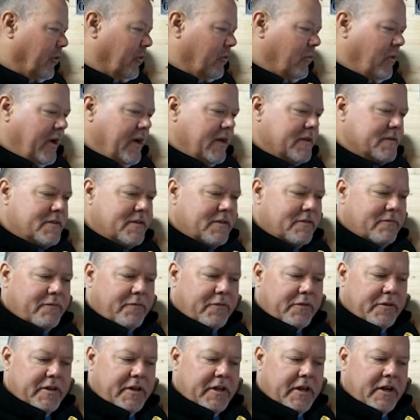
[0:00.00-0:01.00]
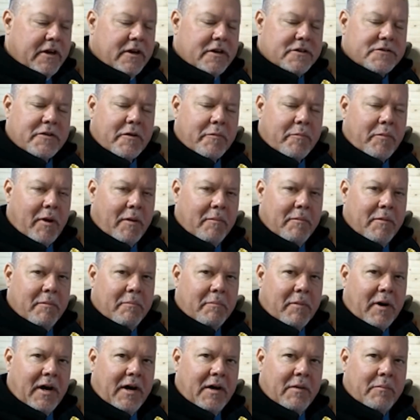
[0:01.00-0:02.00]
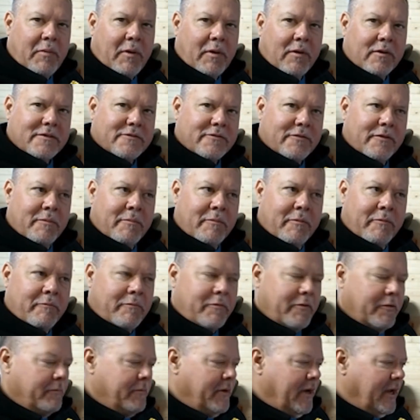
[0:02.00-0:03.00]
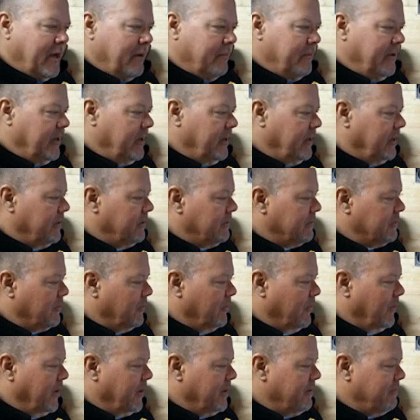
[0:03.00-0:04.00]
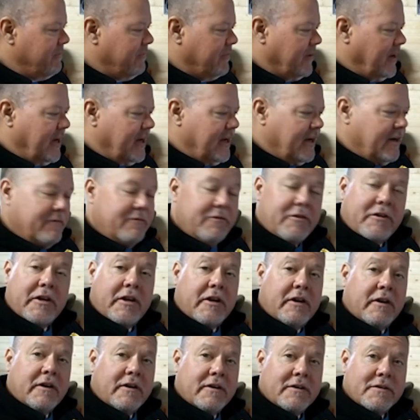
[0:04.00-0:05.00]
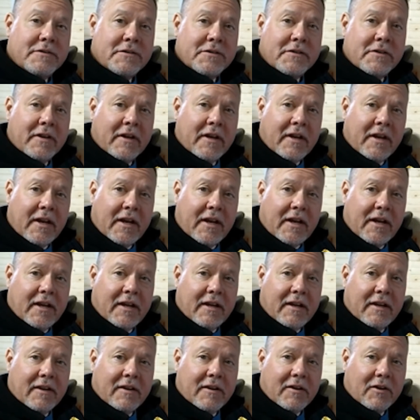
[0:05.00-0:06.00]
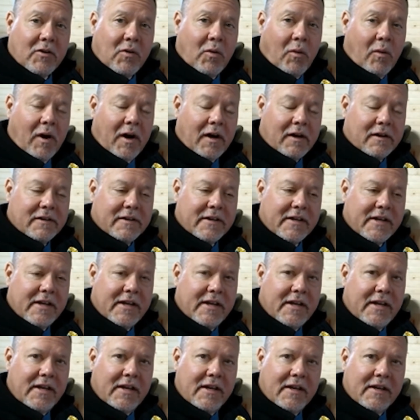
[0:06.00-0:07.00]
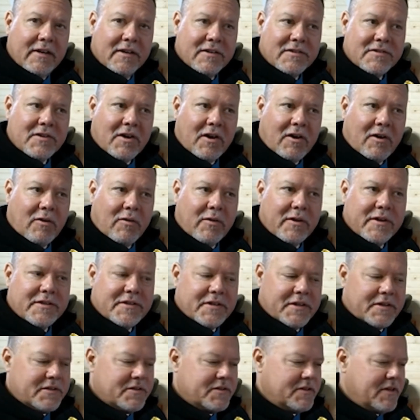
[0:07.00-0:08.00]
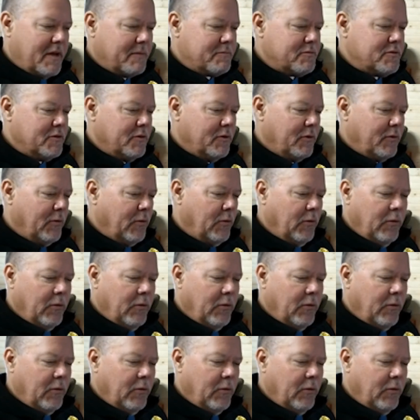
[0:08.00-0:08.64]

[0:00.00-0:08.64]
West, for years I've probably been buying parts from them for maybe 25 years, and the quality is always exceptional.